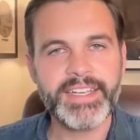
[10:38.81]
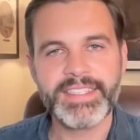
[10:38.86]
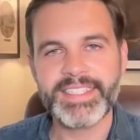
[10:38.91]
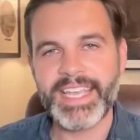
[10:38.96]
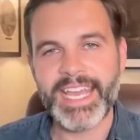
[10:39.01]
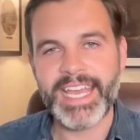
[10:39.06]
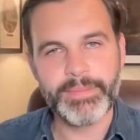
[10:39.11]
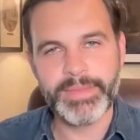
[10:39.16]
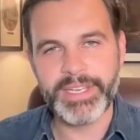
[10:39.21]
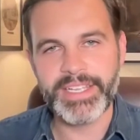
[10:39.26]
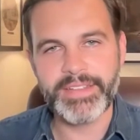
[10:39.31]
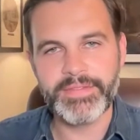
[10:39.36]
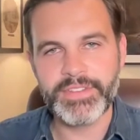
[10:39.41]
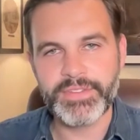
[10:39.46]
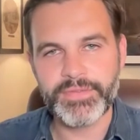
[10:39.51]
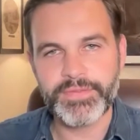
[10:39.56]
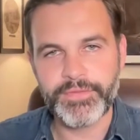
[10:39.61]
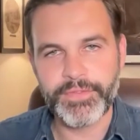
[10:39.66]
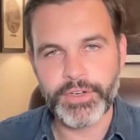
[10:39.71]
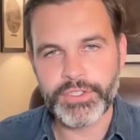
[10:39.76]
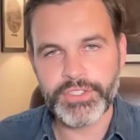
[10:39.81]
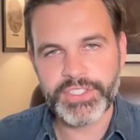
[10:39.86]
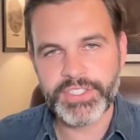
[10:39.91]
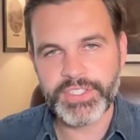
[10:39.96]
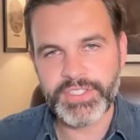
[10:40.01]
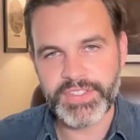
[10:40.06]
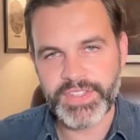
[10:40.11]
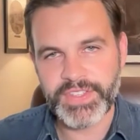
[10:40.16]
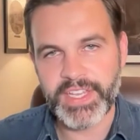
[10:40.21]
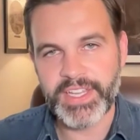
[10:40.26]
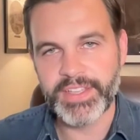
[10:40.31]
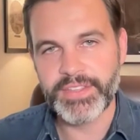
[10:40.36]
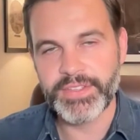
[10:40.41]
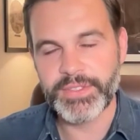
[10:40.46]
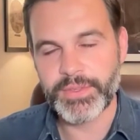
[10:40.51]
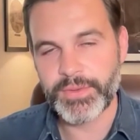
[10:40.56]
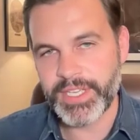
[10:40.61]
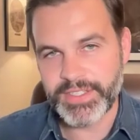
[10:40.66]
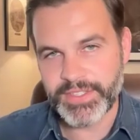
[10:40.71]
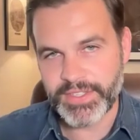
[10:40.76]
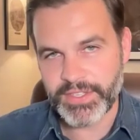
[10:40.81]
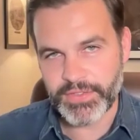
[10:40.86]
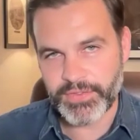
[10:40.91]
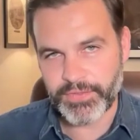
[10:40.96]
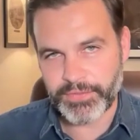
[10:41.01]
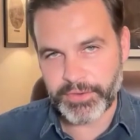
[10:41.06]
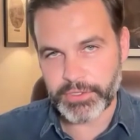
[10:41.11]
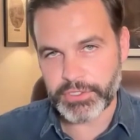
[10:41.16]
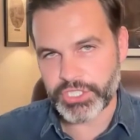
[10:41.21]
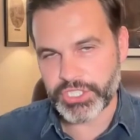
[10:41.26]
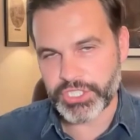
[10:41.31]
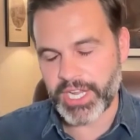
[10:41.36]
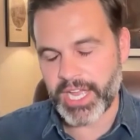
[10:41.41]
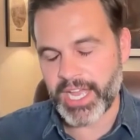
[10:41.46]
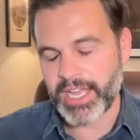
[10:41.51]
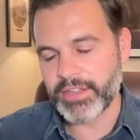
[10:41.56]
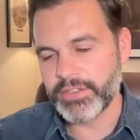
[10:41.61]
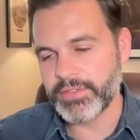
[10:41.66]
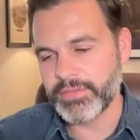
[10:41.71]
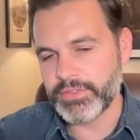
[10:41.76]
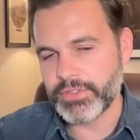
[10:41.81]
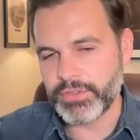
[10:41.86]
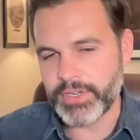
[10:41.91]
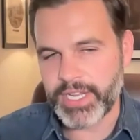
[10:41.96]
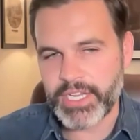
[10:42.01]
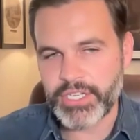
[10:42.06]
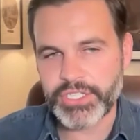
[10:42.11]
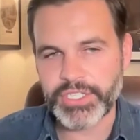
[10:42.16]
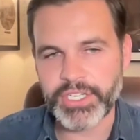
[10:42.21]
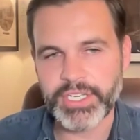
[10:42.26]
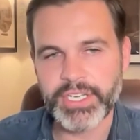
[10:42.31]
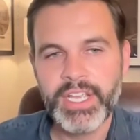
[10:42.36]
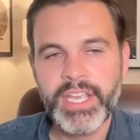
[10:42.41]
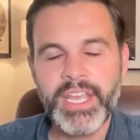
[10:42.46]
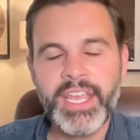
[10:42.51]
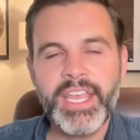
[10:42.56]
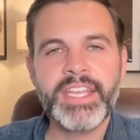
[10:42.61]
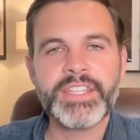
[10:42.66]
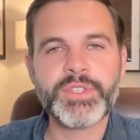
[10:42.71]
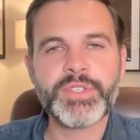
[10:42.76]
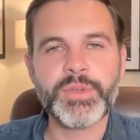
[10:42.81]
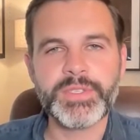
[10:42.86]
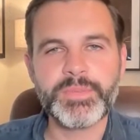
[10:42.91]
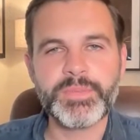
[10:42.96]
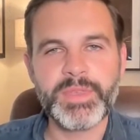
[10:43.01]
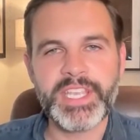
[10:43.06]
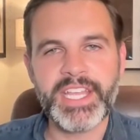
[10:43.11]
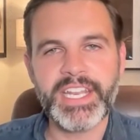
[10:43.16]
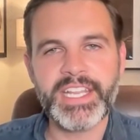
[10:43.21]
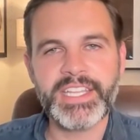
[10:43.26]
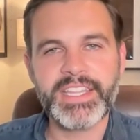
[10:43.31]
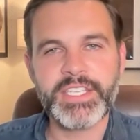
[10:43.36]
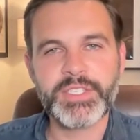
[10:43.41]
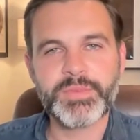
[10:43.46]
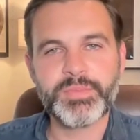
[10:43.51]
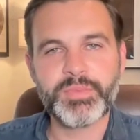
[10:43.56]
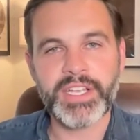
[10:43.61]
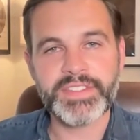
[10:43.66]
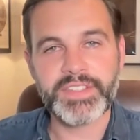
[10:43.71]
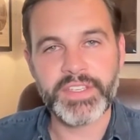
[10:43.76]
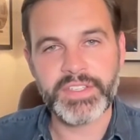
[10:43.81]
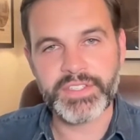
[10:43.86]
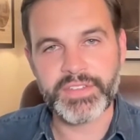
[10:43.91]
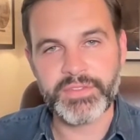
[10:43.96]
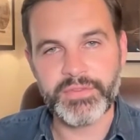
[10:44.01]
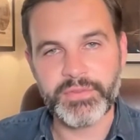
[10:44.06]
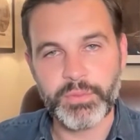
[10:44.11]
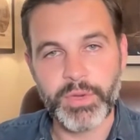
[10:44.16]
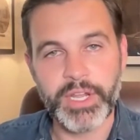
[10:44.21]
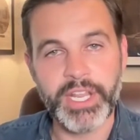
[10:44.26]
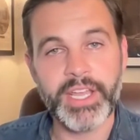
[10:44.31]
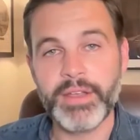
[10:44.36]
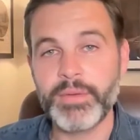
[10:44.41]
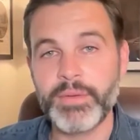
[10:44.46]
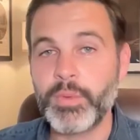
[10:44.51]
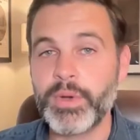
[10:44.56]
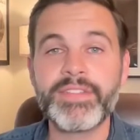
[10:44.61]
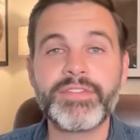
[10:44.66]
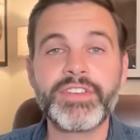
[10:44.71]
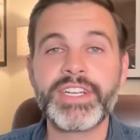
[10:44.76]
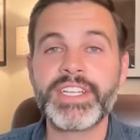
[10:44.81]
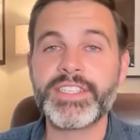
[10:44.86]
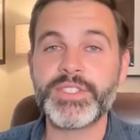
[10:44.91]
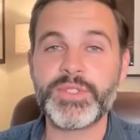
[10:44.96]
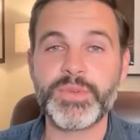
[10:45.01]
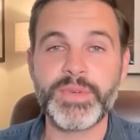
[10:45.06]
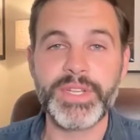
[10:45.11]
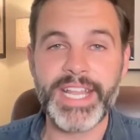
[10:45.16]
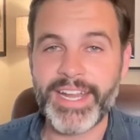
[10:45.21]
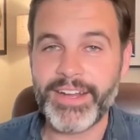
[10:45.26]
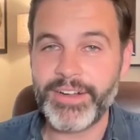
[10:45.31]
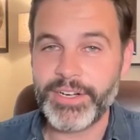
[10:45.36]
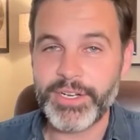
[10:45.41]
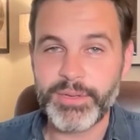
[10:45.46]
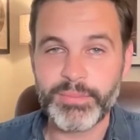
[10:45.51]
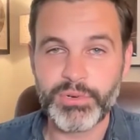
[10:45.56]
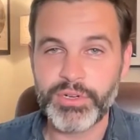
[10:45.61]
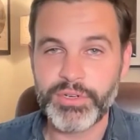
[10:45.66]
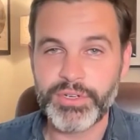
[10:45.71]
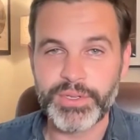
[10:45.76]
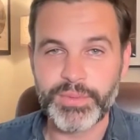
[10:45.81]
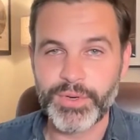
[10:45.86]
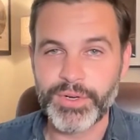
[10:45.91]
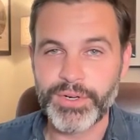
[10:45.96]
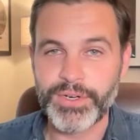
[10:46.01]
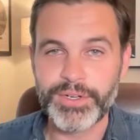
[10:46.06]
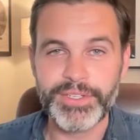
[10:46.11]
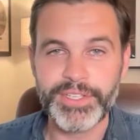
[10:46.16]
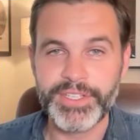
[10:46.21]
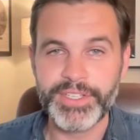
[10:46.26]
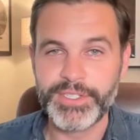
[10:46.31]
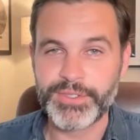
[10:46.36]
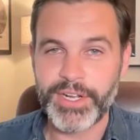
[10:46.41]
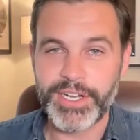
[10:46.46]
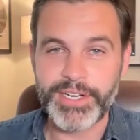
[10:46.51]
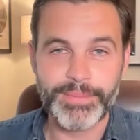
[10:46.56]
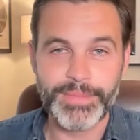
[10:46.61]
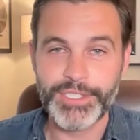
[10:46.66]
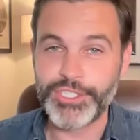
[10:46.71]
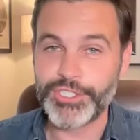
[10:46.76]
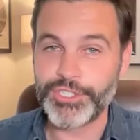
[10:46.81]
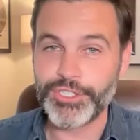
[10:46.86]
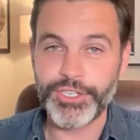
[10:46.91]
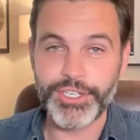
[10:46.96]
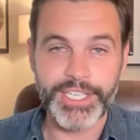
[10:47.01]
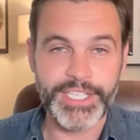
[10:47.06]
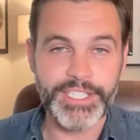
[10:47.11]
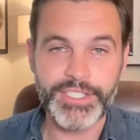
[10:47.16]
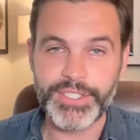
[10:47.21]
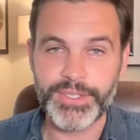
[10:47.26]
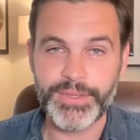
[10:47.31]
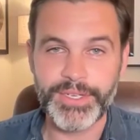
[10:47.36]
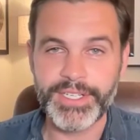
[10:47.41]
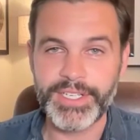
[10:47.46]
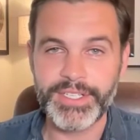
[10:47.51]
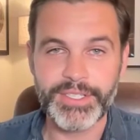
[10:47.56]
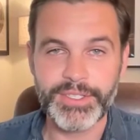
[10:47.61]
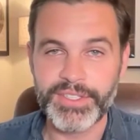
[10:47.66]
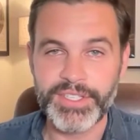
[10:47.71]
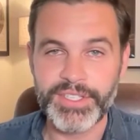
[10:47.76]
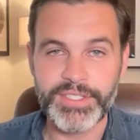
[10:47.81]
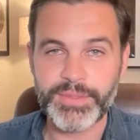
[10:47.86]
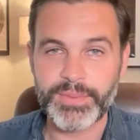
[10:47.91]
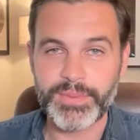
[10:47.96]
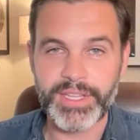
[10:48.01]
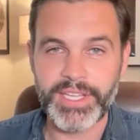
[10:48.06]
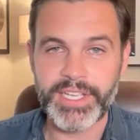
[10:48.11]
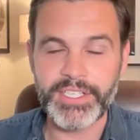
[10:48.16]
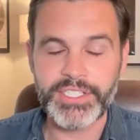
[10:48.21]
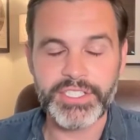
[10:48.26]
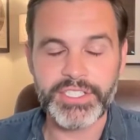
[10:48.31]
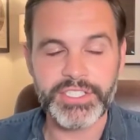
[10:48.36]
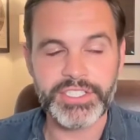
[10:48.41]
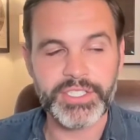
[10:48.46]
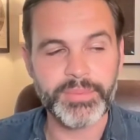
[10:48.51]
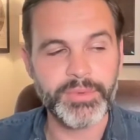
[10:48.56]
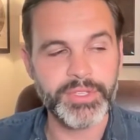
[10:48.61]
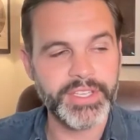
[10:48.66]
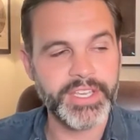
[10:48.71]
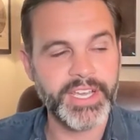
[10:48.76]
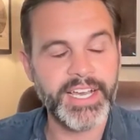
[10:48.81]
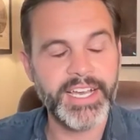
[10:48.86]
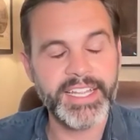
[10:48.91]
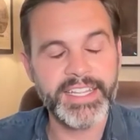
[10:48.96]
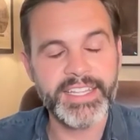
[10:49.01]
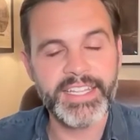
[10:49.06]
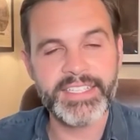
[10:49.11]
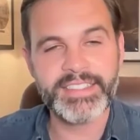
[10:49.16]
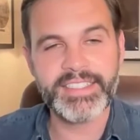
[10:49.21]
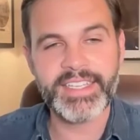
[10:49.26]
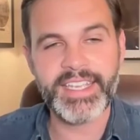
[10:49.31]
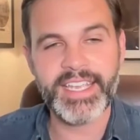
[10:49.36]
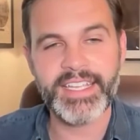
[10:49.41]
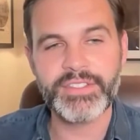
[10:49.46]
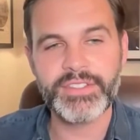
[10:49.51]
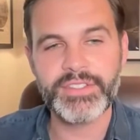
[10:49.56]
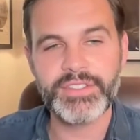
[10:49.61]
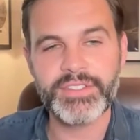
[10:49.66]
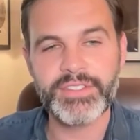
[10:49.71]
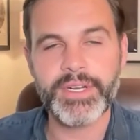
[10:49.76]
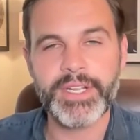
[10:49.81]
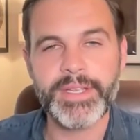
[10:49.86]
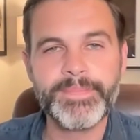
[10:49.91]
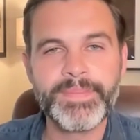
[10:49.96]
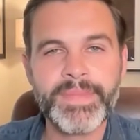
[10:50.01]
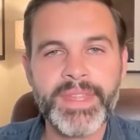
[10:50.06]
It's Adam and Eve's first son. So he is this first child of creation. So he's beginning this process of whatever it is to inherit a broken world and try to mature into it in this relationship with God. That's Cain's story.